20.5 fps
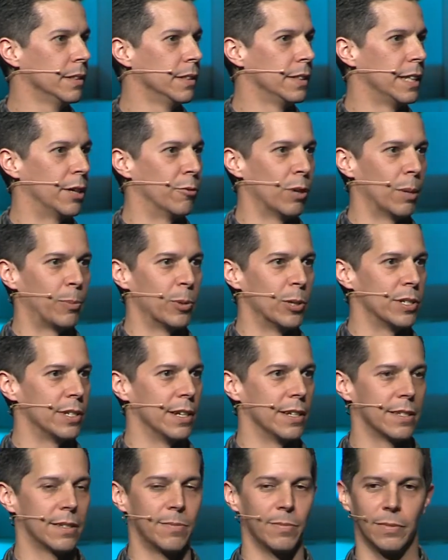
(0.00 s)
That it
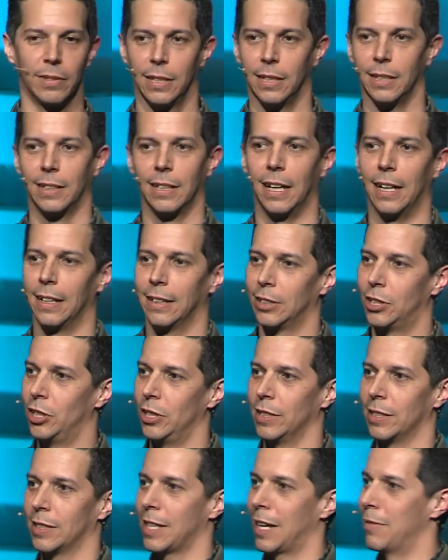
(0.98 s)
represents, God,
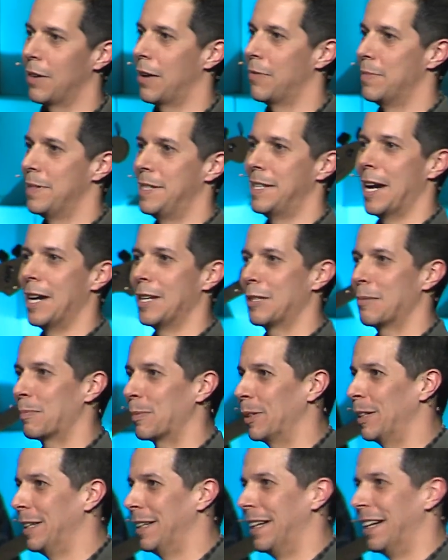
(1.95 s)
Jesus, I'm
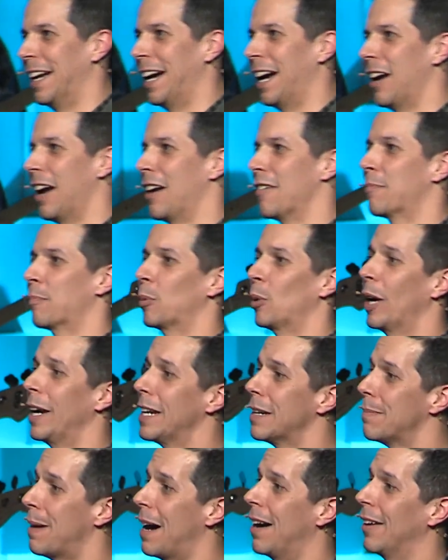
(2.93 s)
desperate, and I've prayed
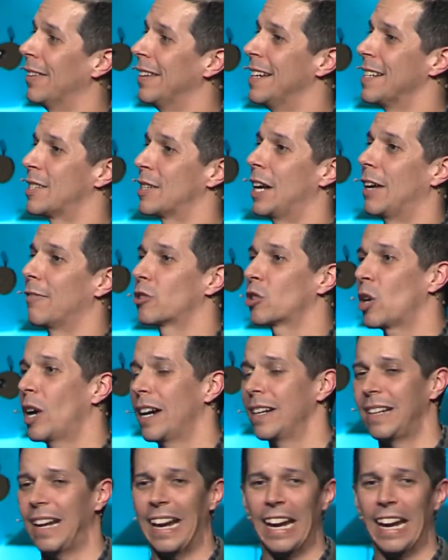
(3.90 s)
about this, and I've tried to